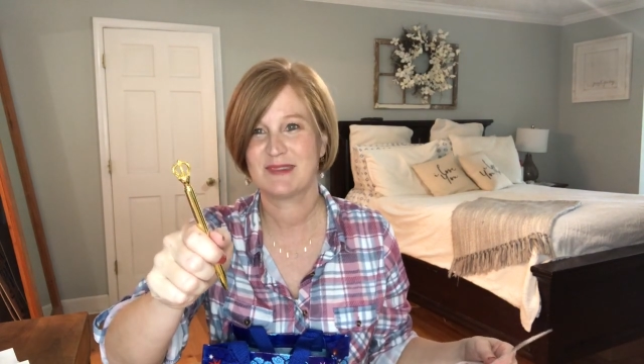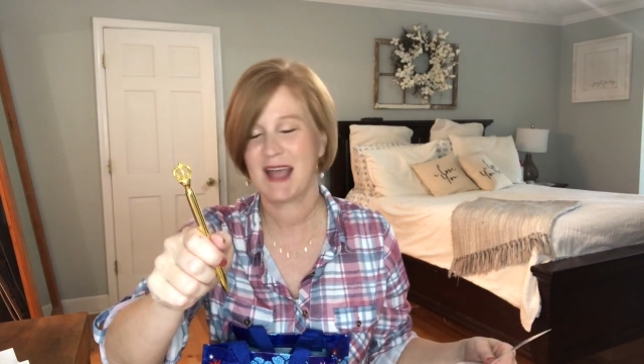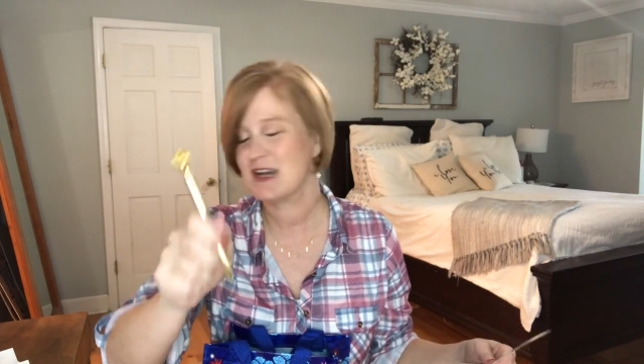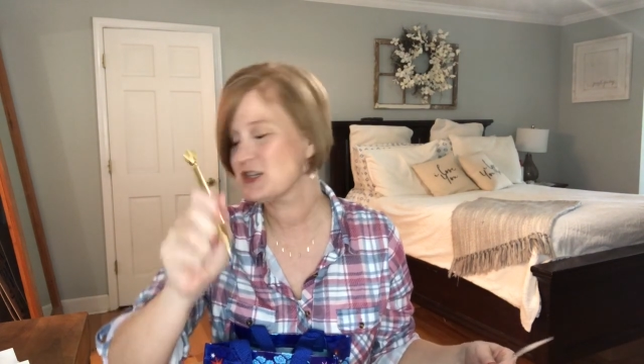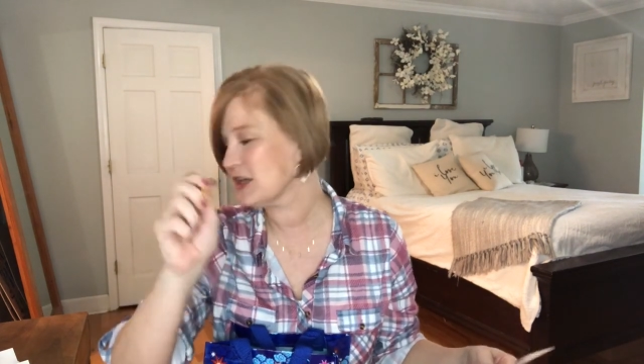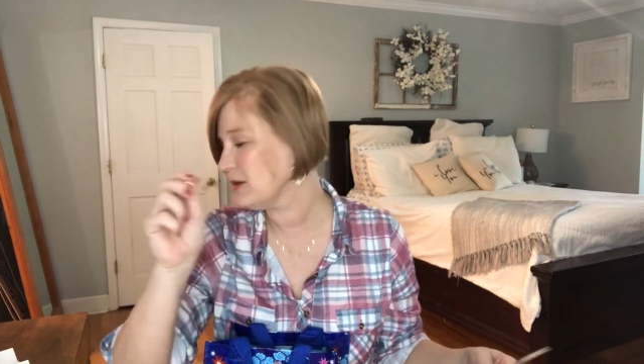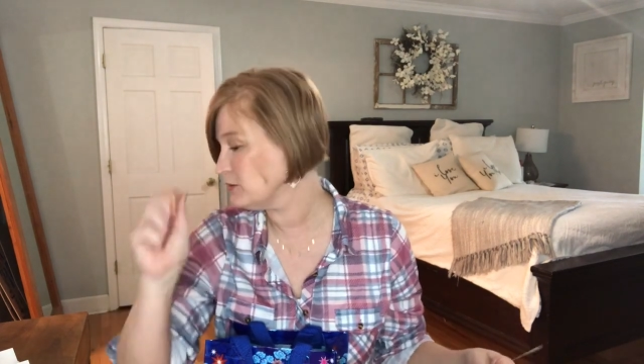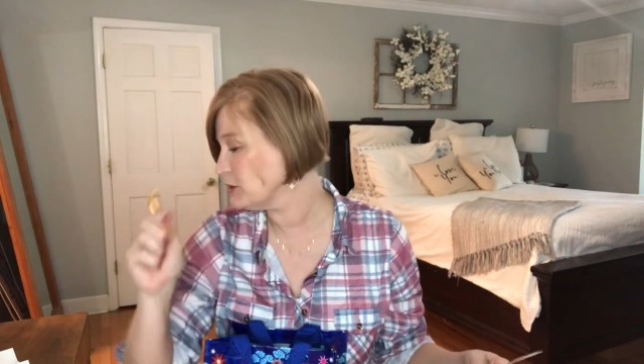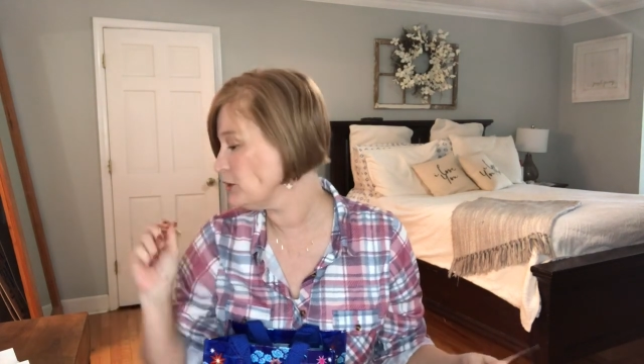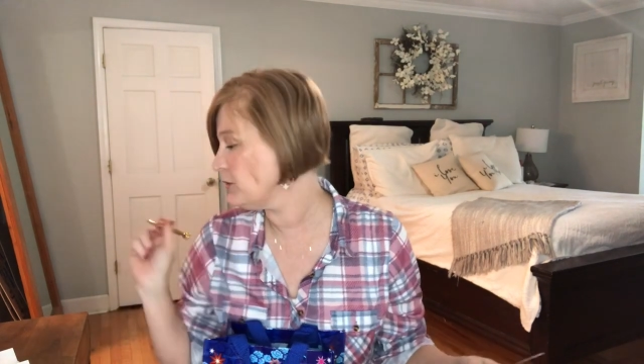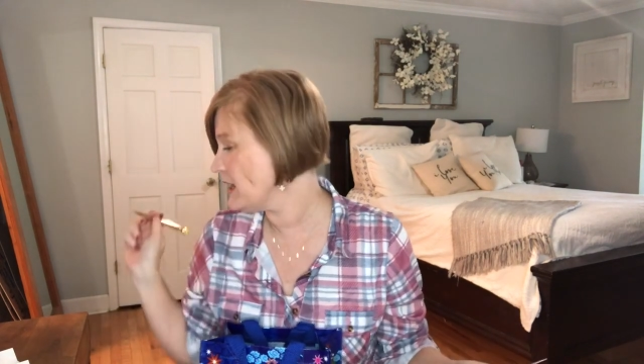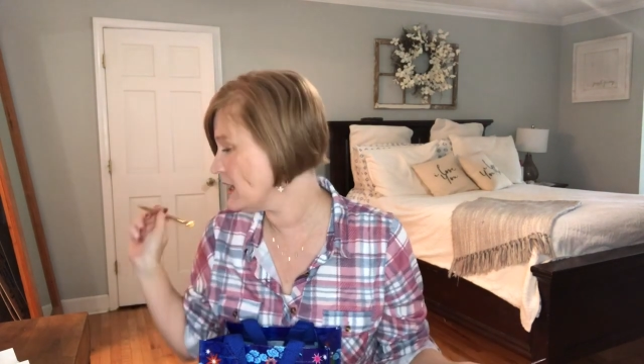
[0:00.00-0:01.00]
Actually,
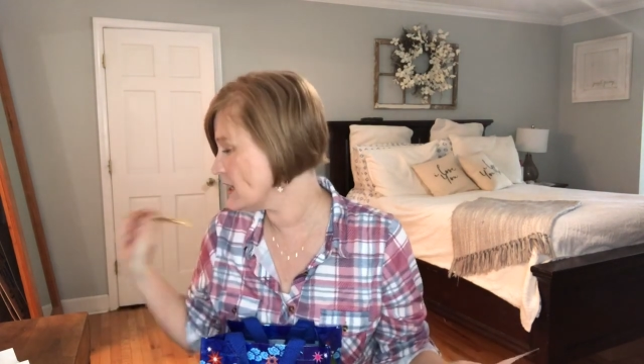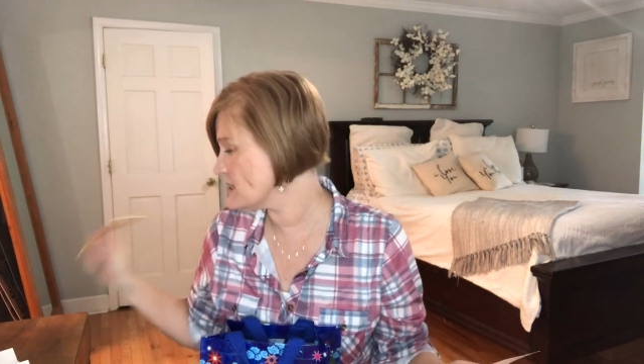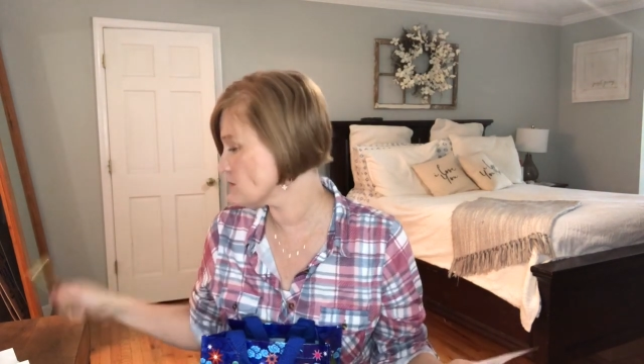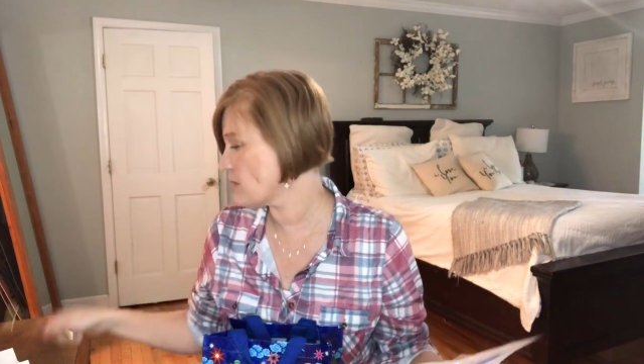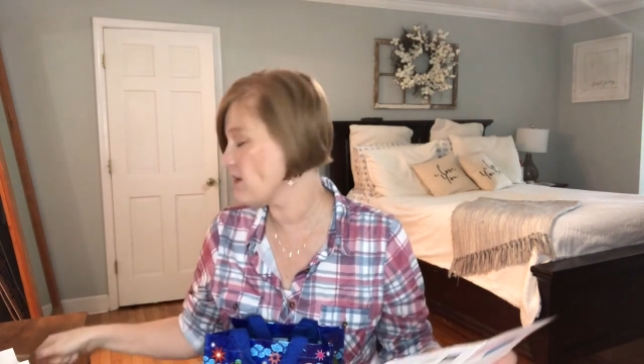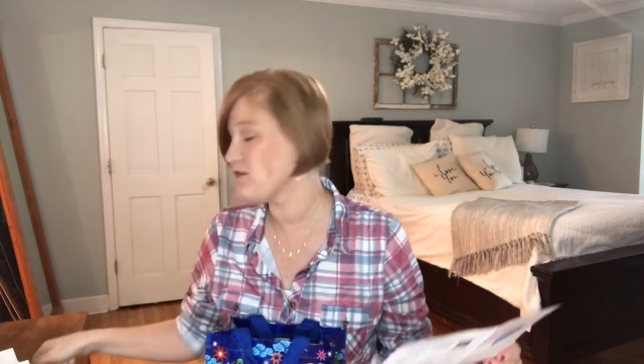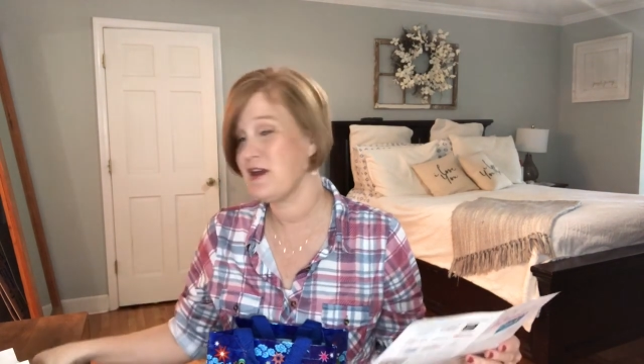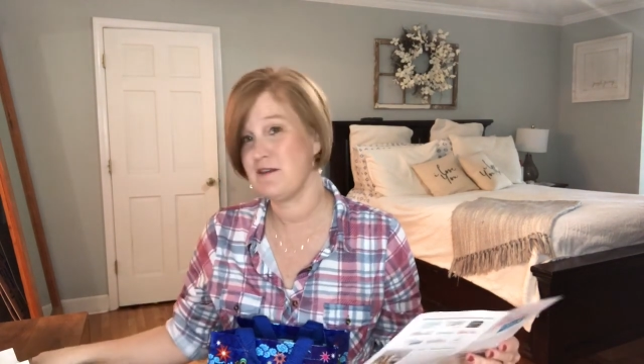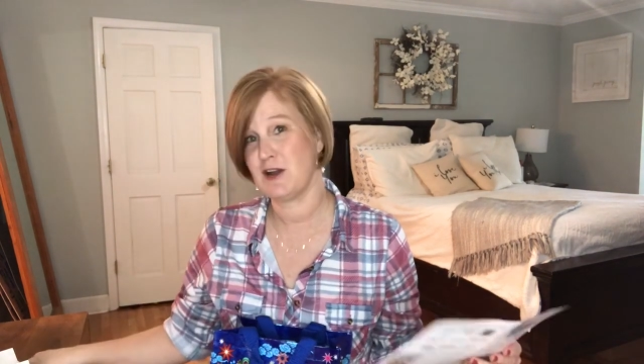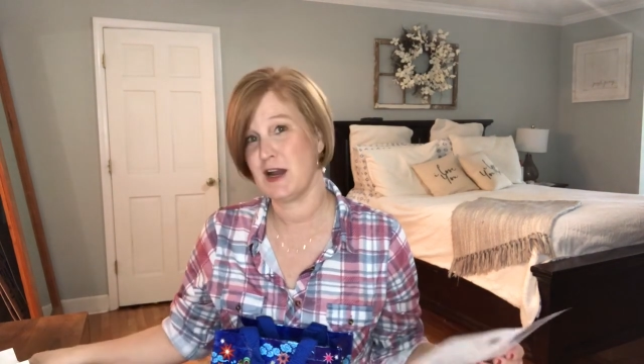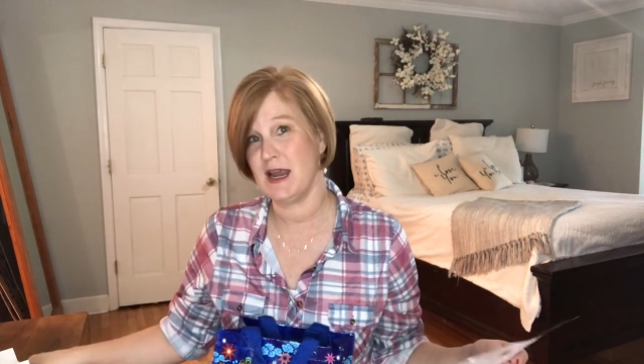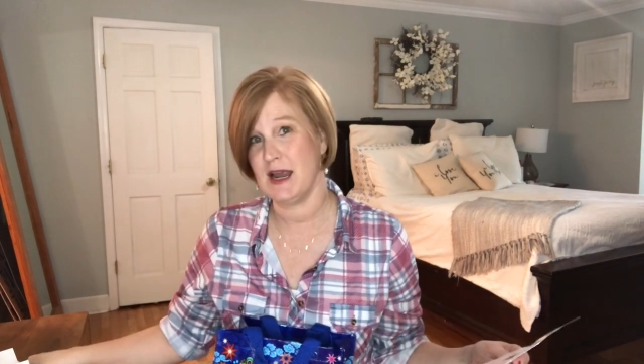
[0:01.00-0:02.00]
blue ink is my
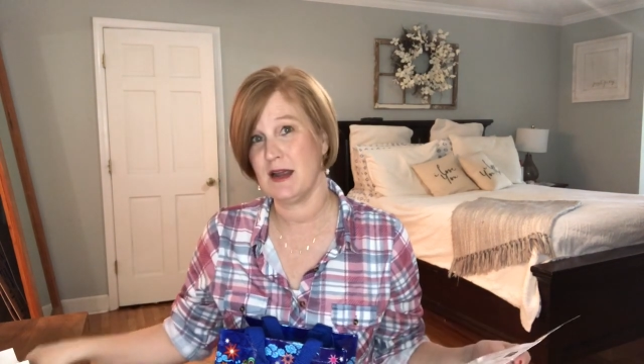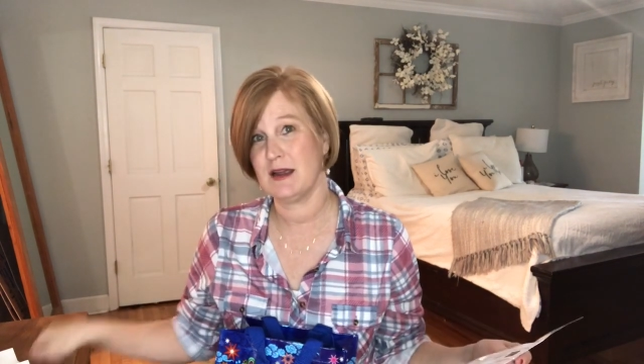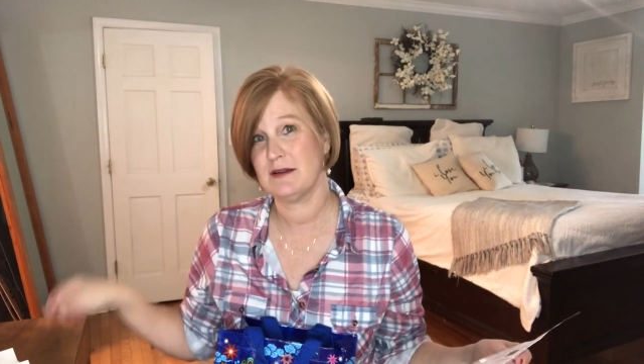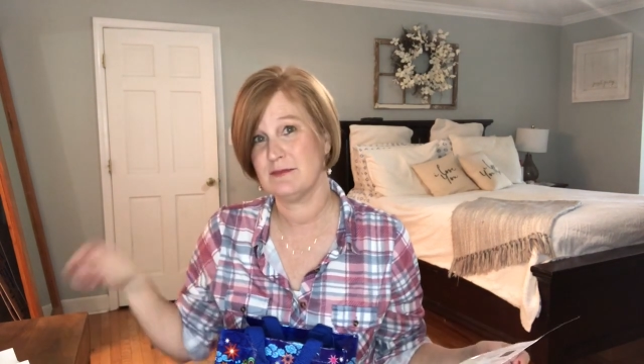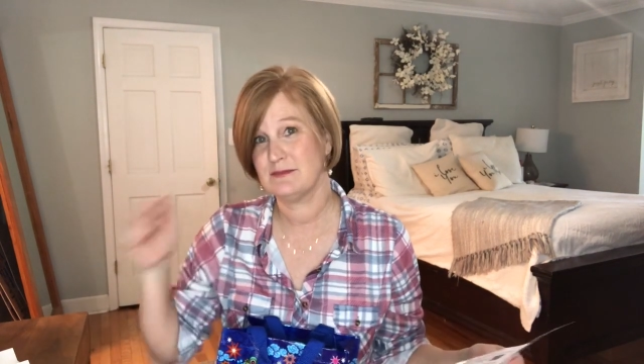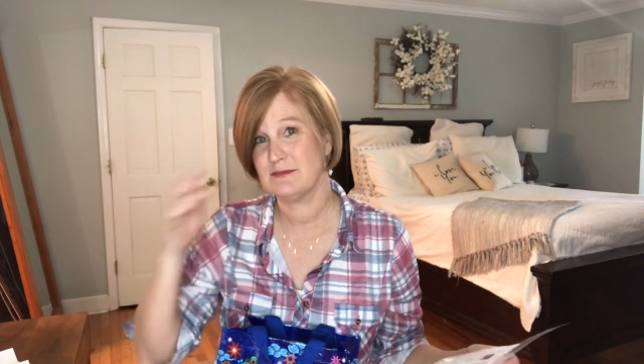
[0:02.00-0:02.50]
favorite ink.